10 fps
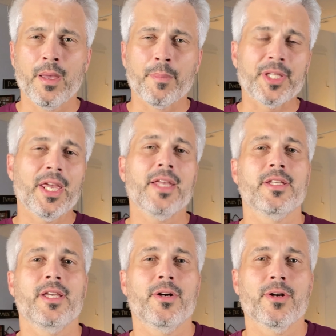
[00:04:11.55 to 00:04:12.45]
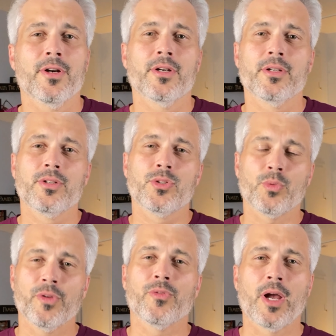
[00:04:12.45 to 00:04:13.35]
But the ATR
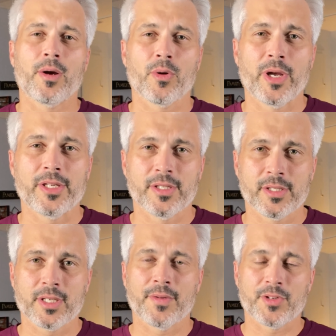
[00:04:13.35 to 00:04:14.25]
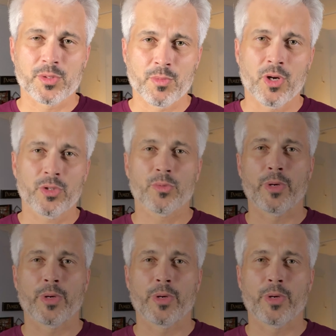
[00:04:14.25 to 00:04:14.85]
24 Hour Race is kind of a smaller